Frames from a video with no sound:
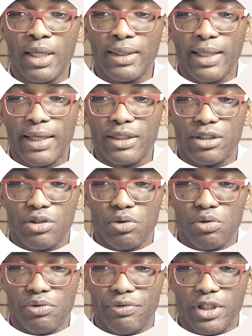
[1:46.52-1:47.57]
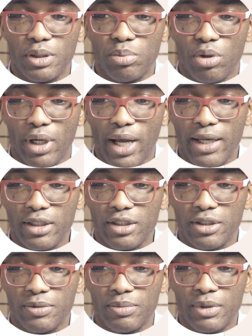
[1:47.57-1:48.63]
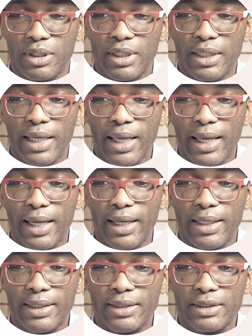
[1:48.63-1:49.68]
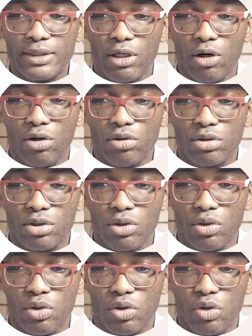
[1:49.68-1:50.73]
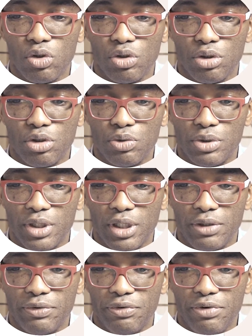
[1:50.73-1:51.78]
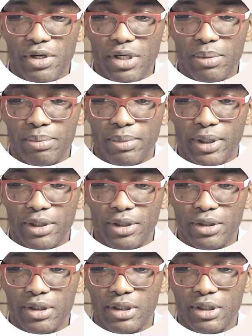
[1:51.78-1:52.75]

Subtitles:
That is through Facebook ads. And also using free method,